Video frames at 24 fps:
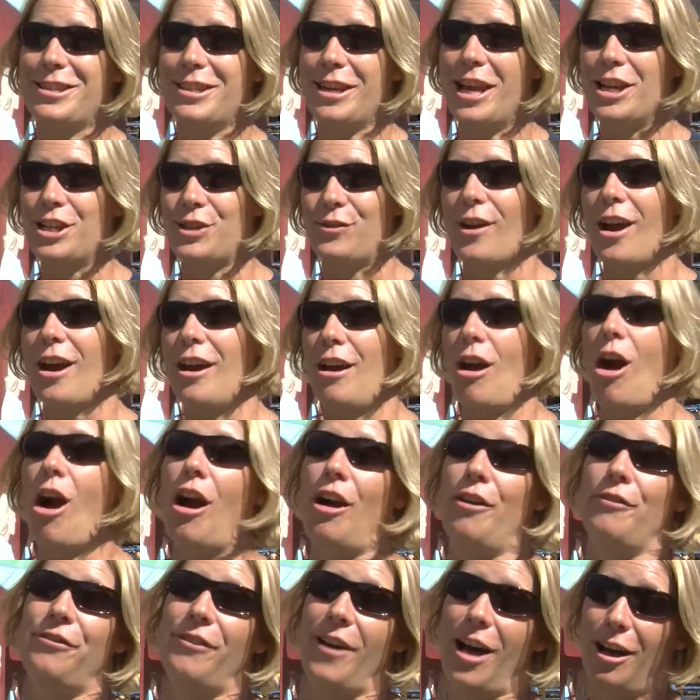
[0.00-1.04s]
It's very
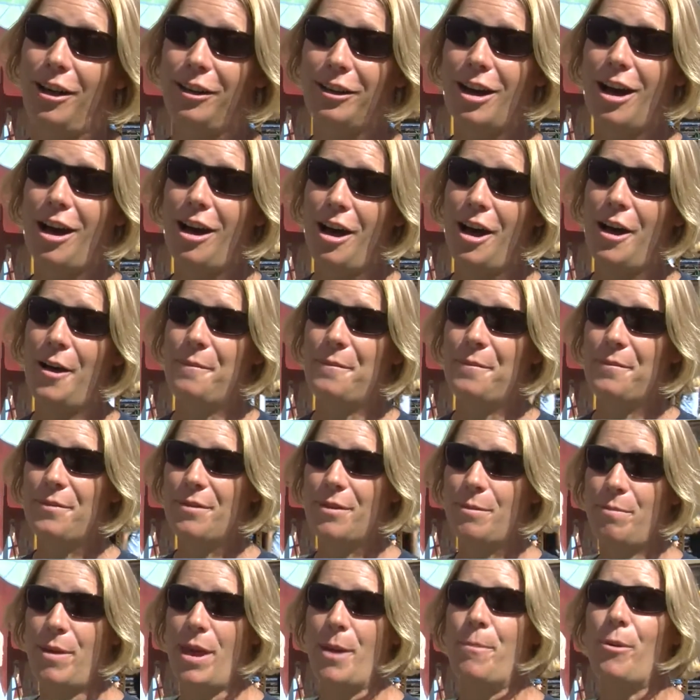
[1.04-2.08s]
heartfelt.
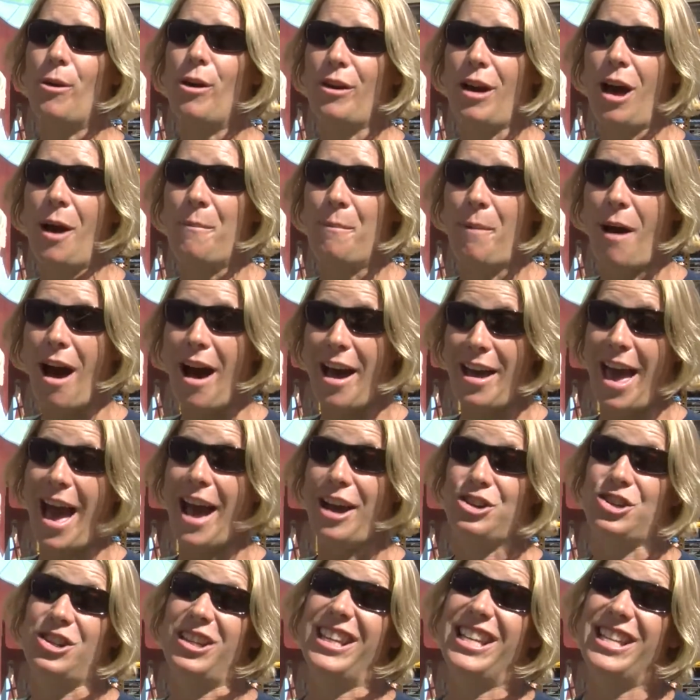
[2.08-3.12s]
Um, people come by
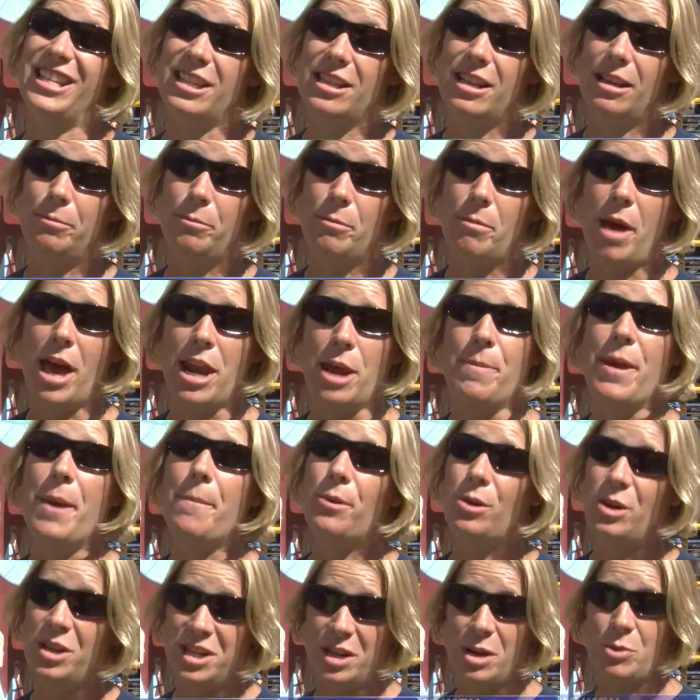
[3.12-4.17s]
actually oh,
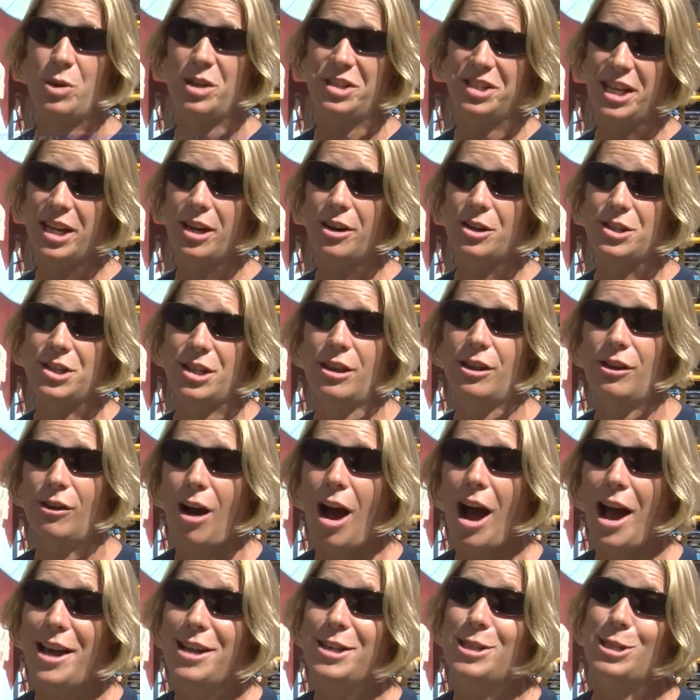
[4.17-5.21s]
with, with tears in
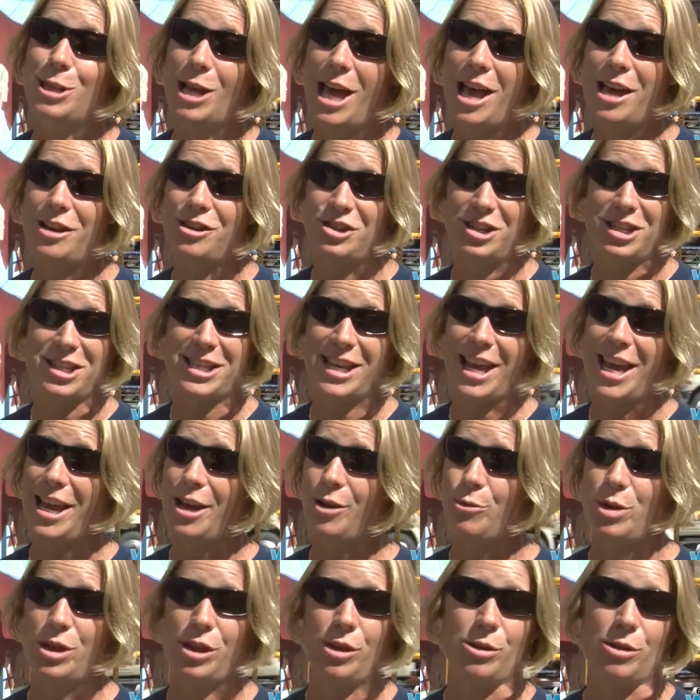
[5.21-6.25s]
their eyes and just
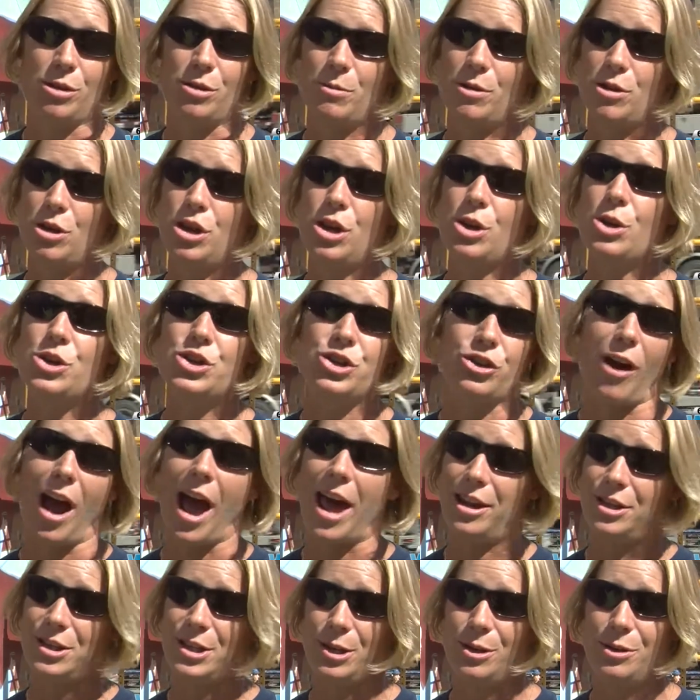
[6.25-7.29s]
saying, with huge
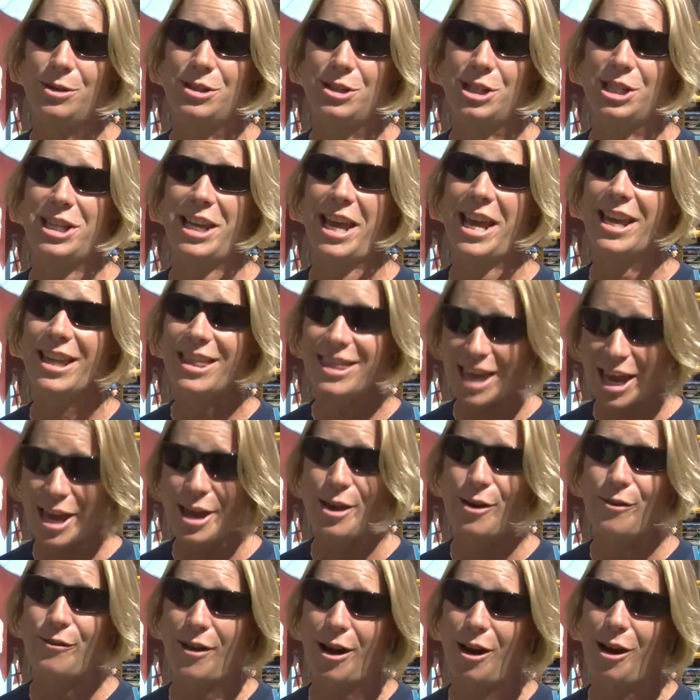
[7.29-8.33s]
gratitude, just saying
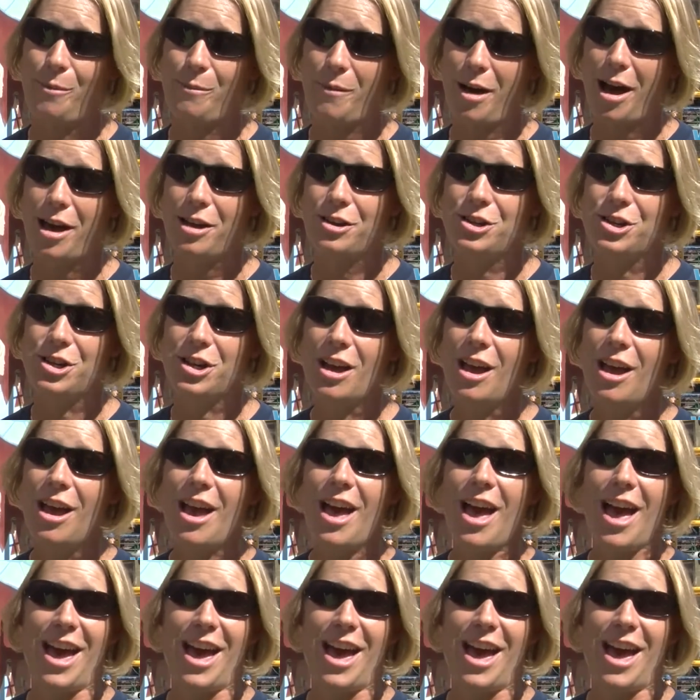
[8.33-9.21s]
thank you very much.